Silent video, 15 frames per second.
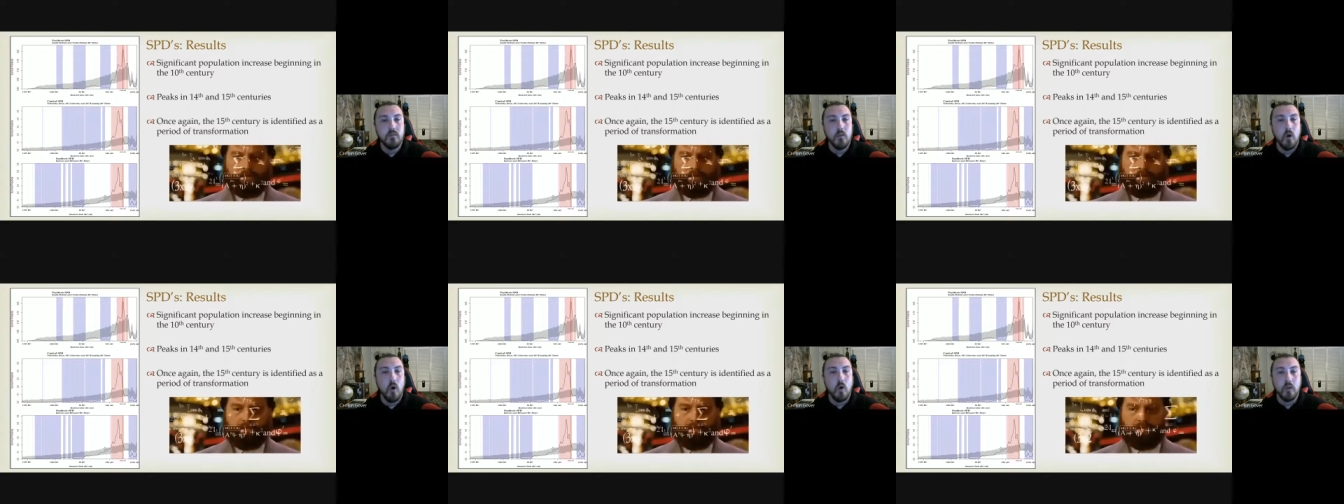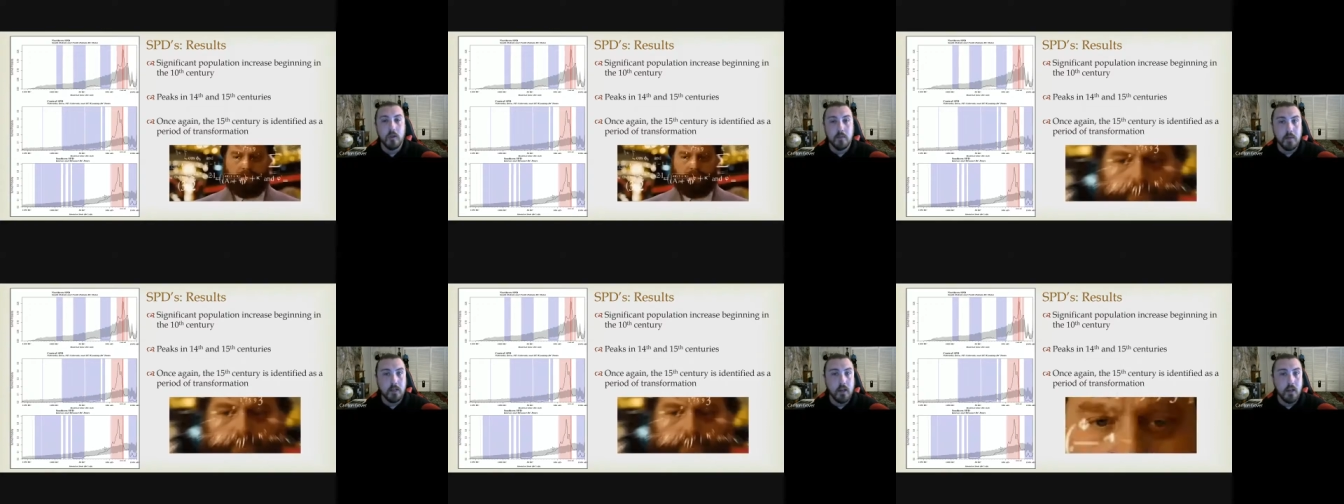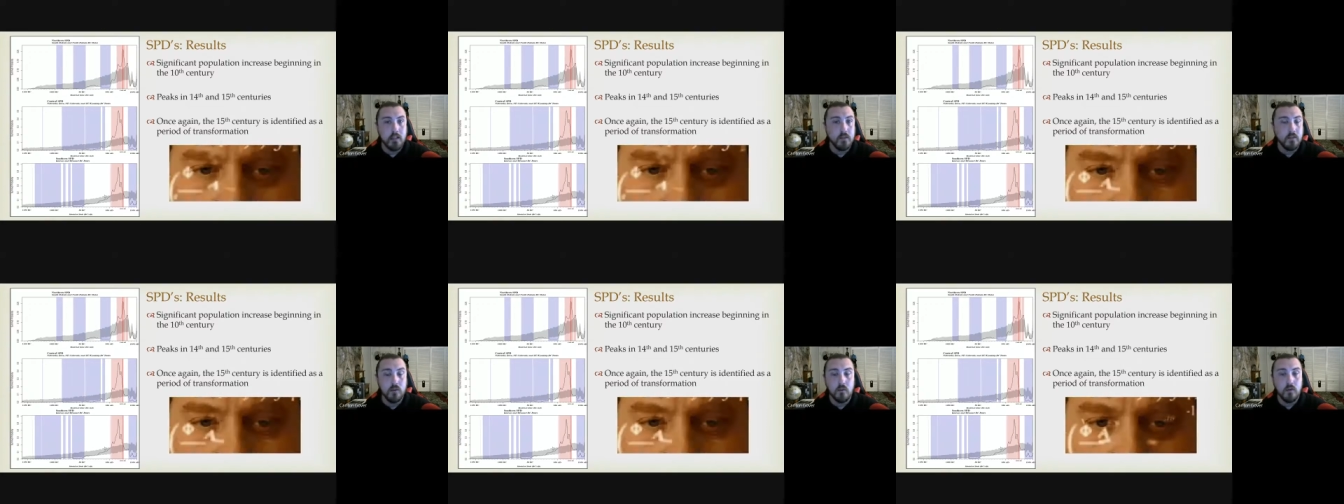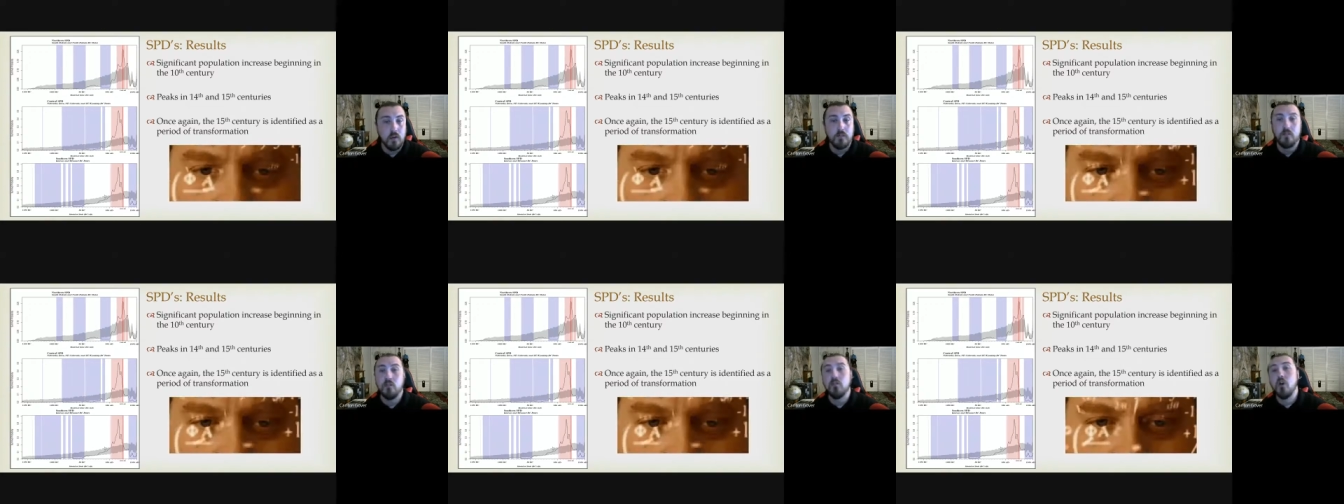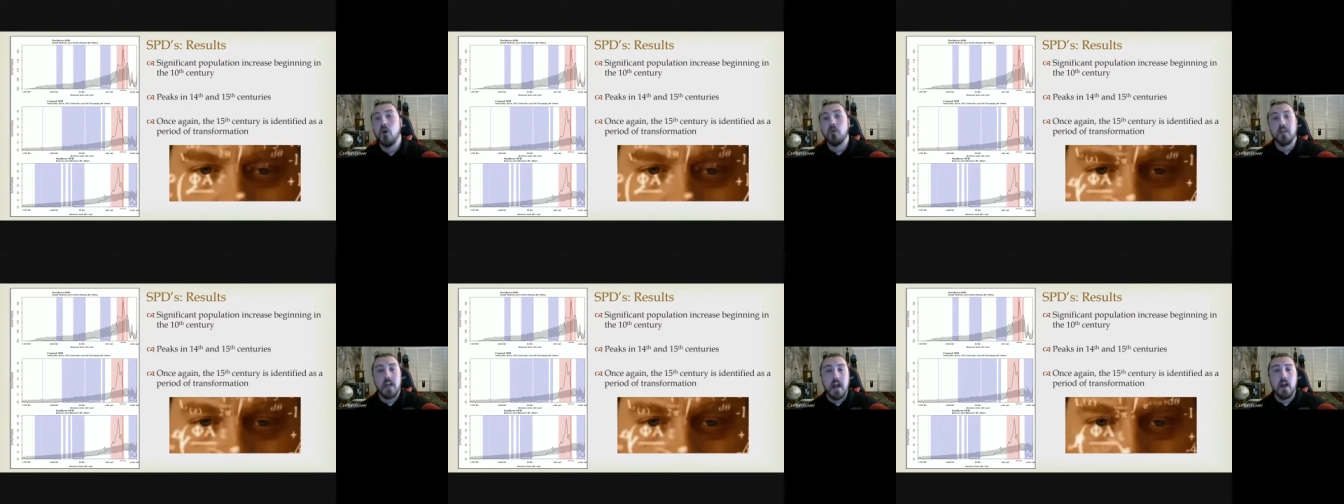only because if you if you know
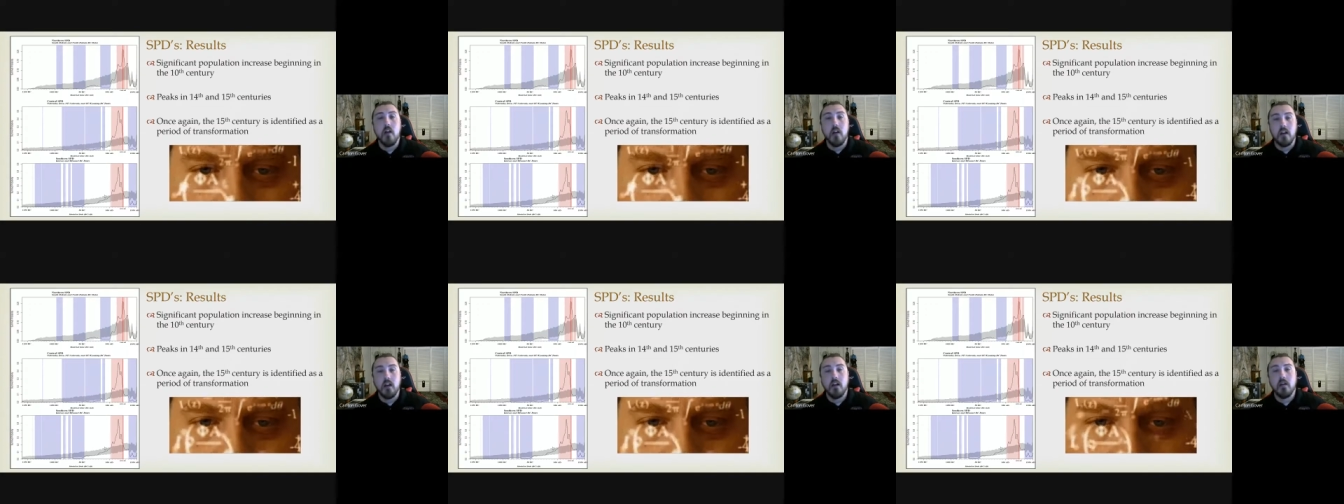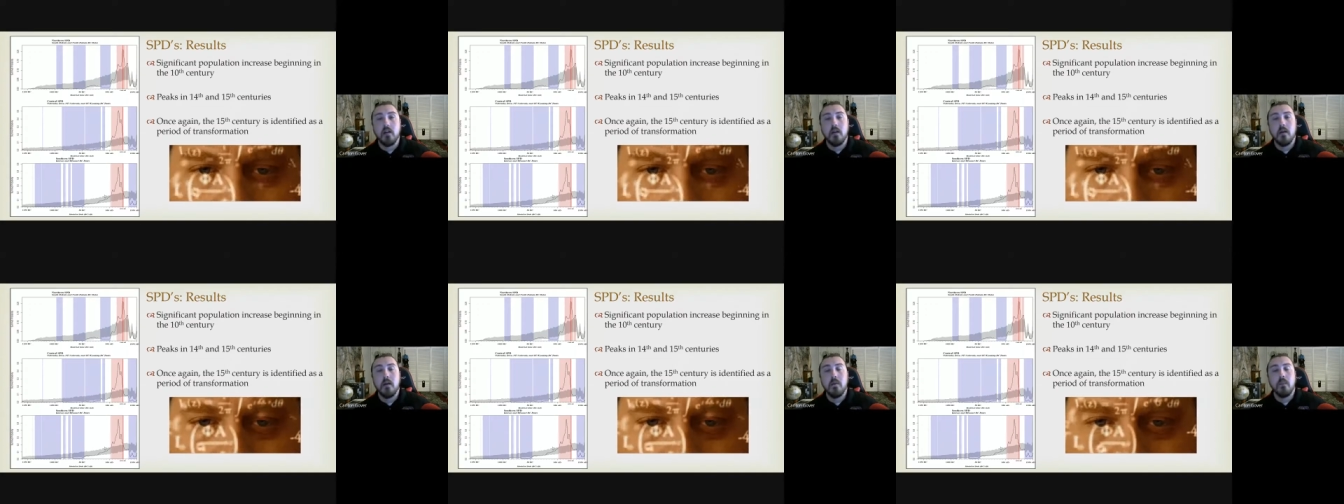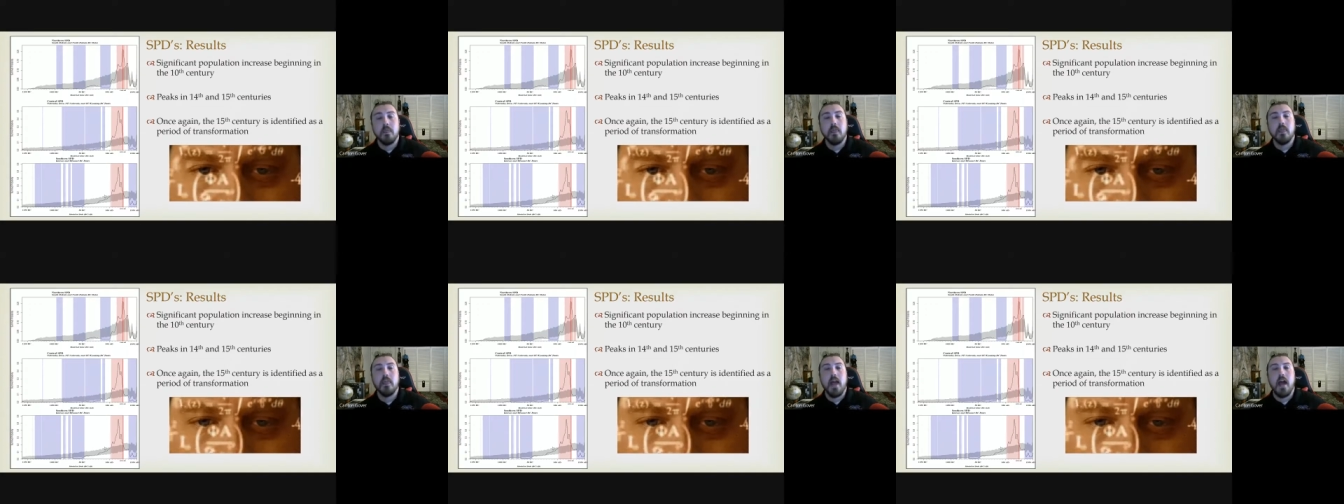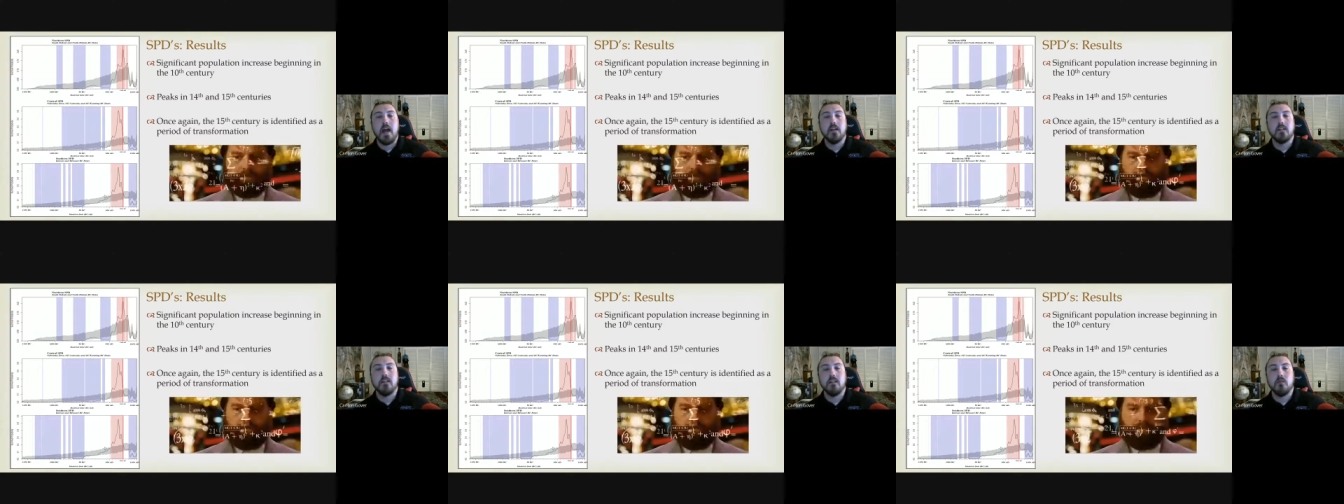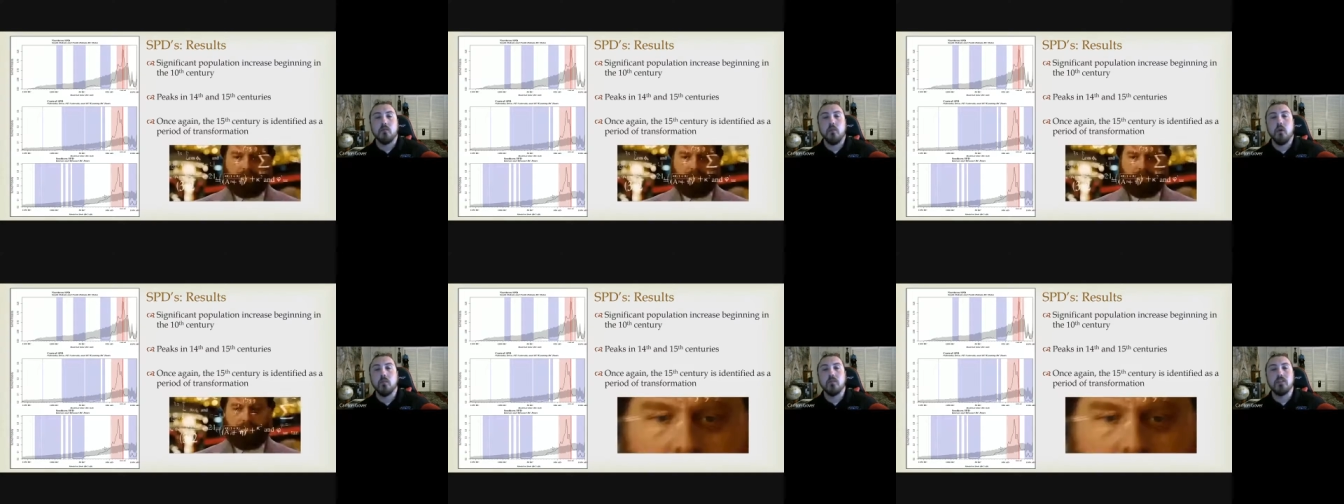the area that
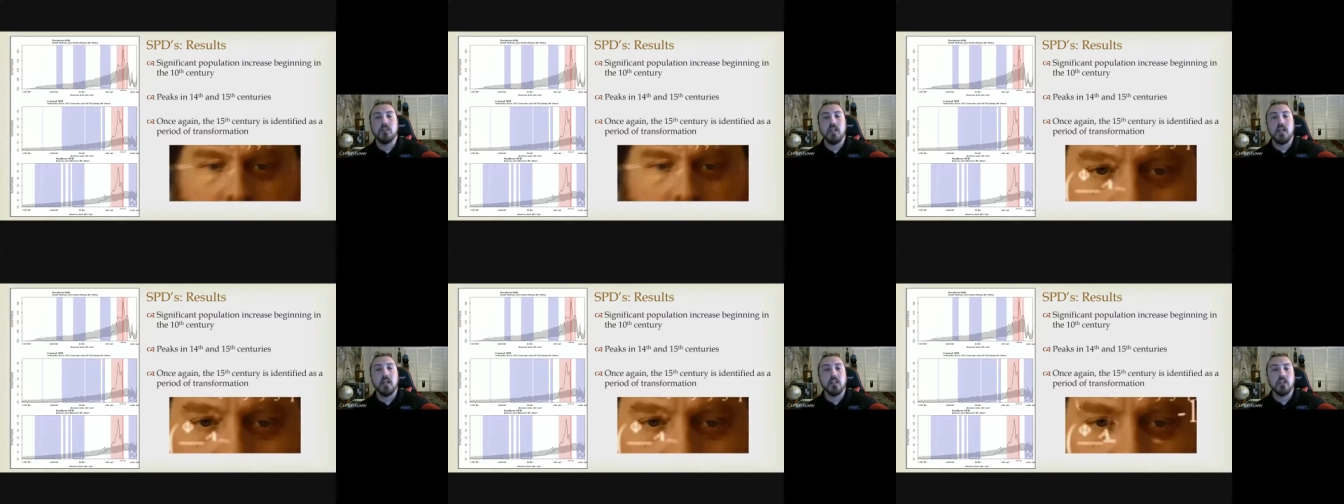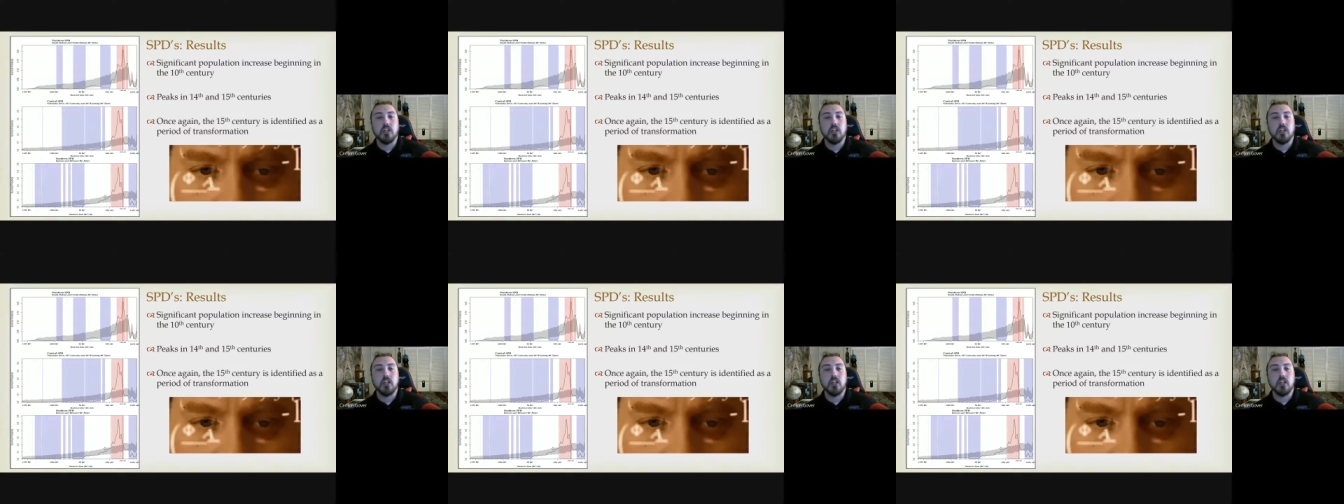what we're seeing is an